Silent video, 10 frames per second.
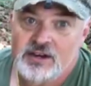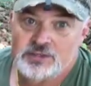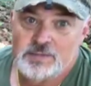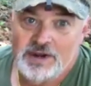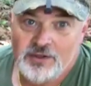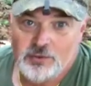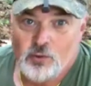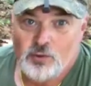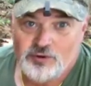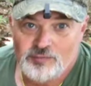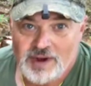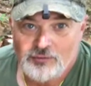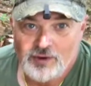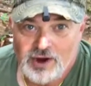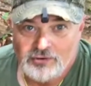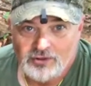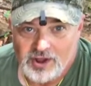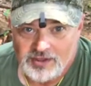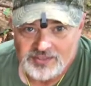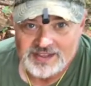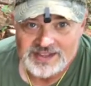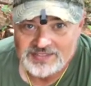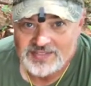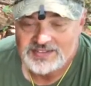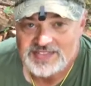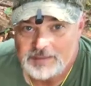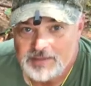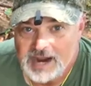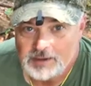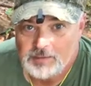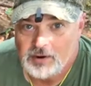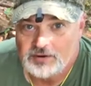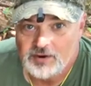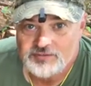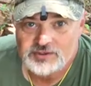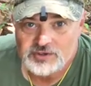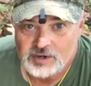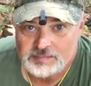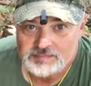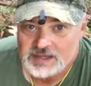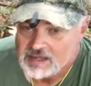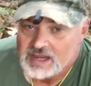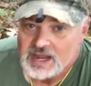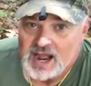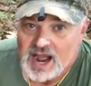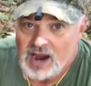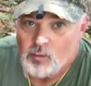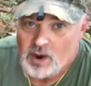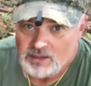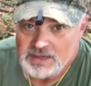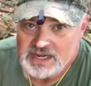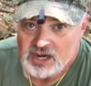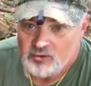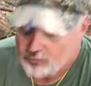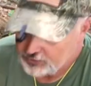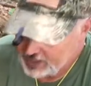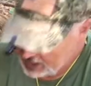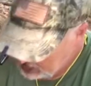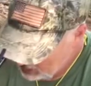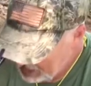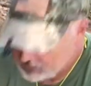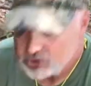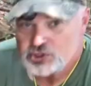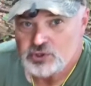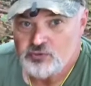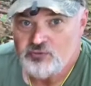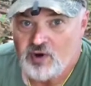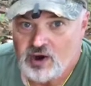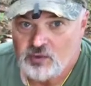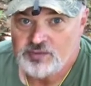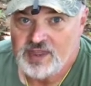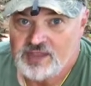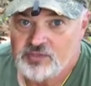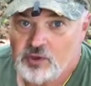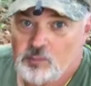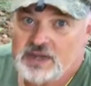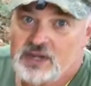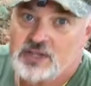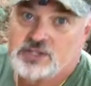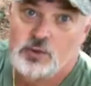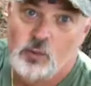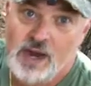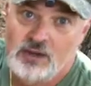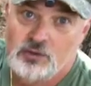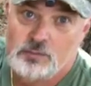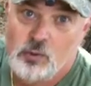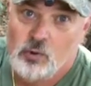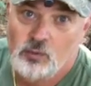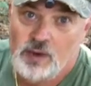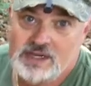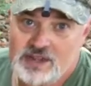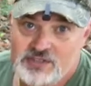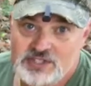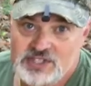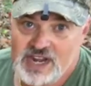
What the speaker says: Here's my other corner of my ground cloth. That's that back part of the tarp. I want to be careful to not come out too far with that though, because the rain could pour right down the